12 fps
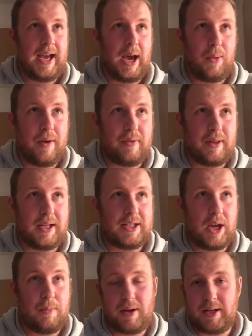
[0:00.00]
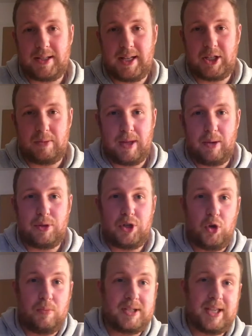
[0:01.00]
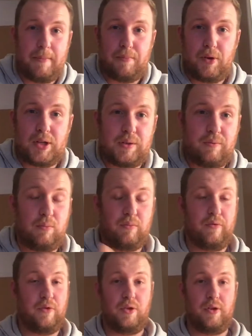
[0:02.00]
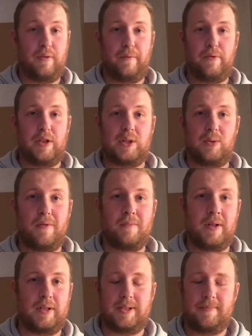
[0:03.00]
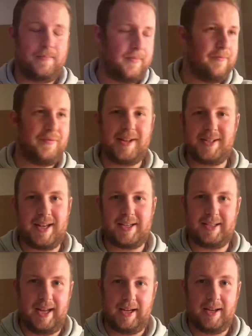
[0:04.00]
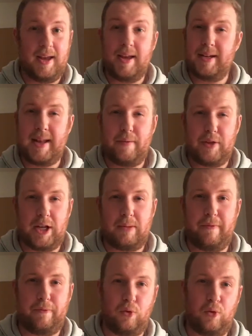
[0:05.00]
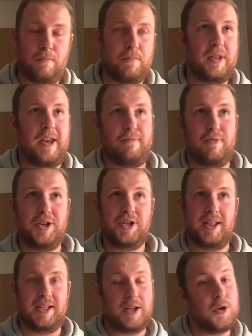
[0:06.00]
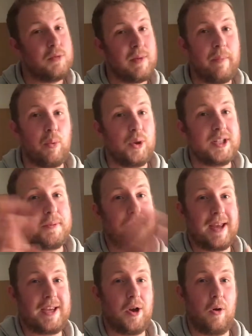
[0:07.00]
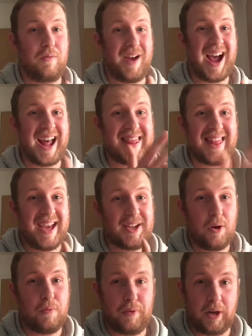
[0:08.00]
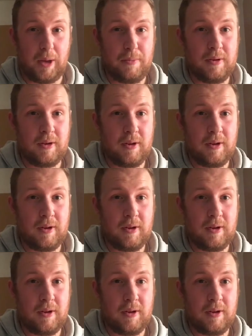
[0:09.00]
However, they turned around and said to him they would do him a set price for the 12 months. Fantastic. Never done it before, but they appreciate this. A new member wanted to play golf at their golf club,